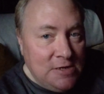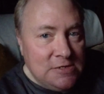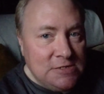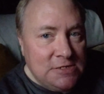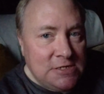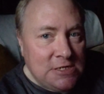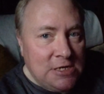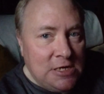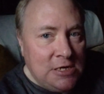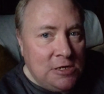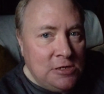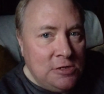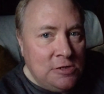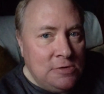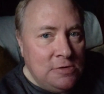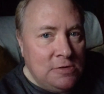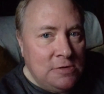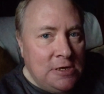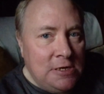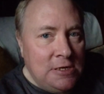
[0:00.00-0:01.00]

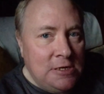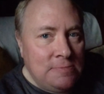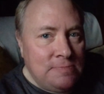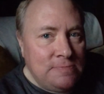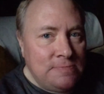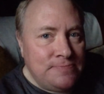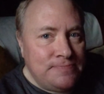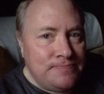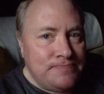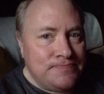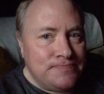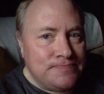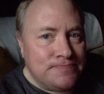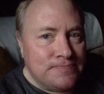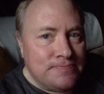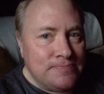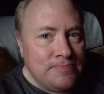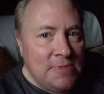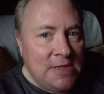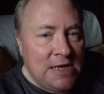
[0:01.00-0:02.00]
so
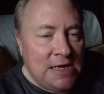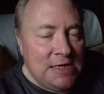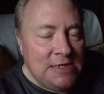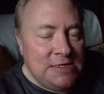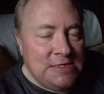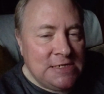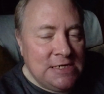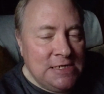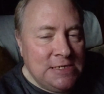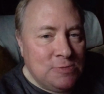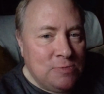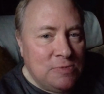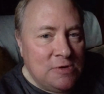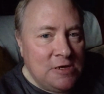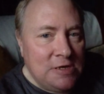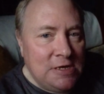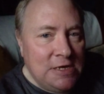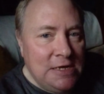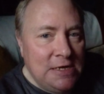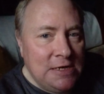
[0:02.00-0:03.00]
that is
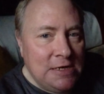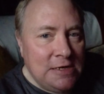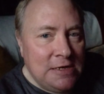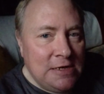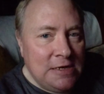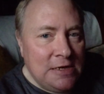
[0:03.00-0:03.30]
why